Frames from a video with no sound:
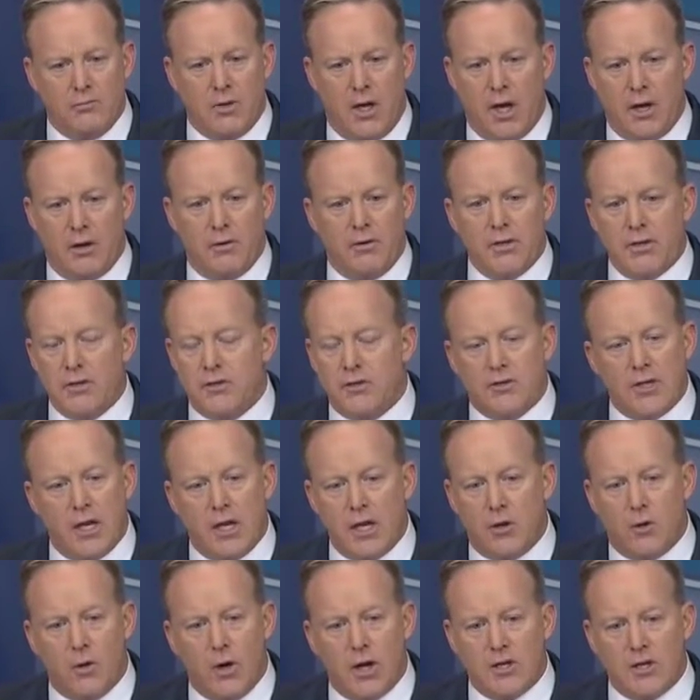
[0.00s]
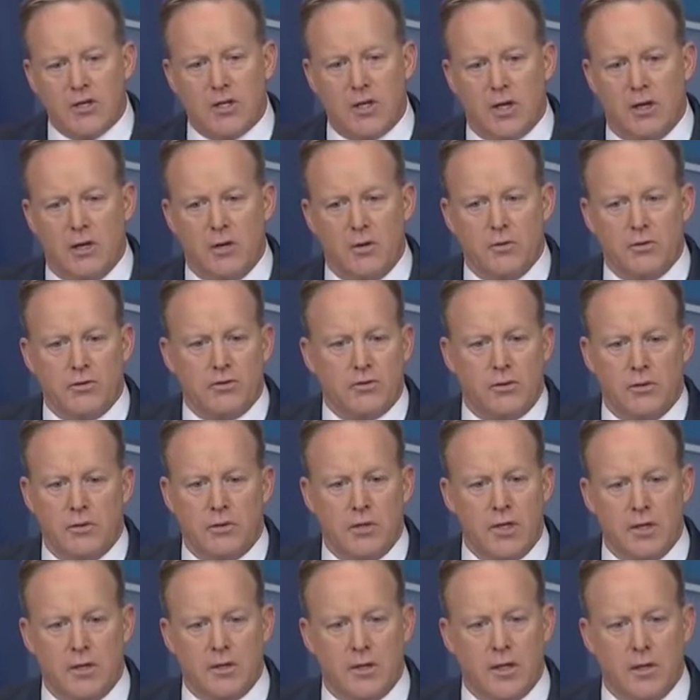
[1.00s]
I don't think there's any question.
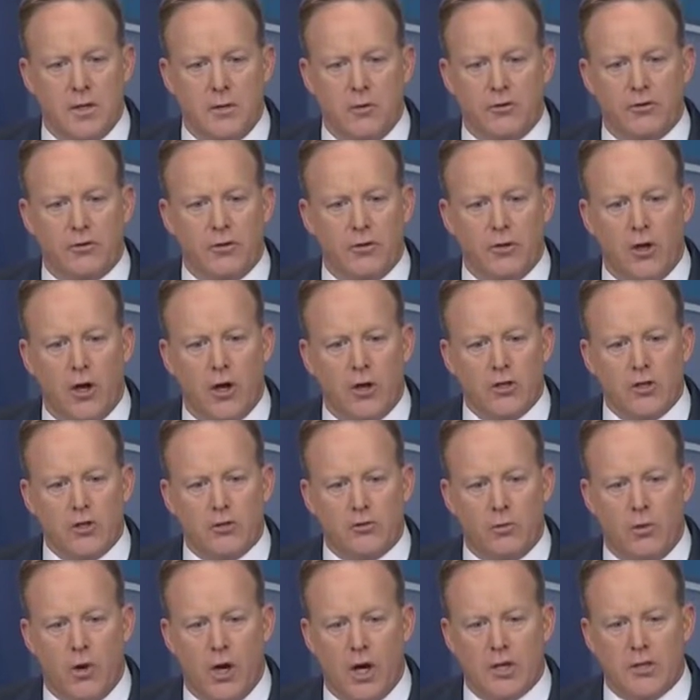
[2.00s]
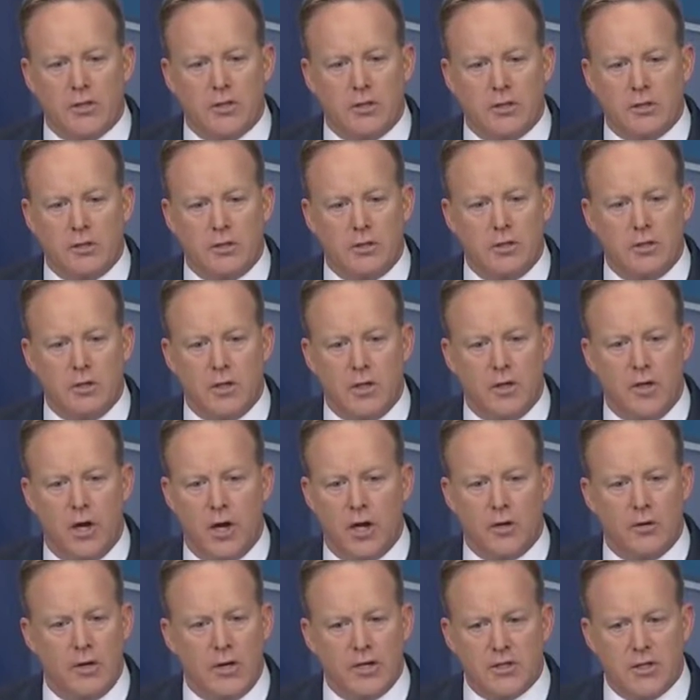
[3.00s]
It was the largest watched
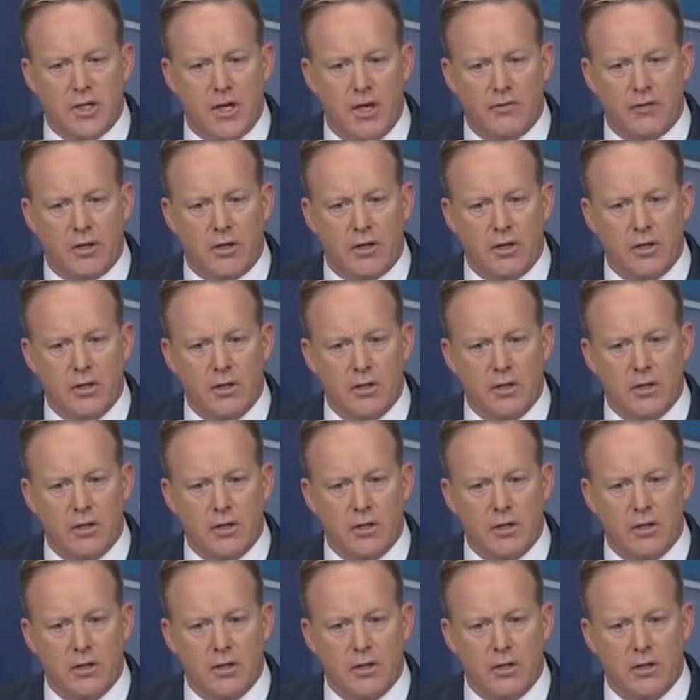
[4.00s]
inauguration ever.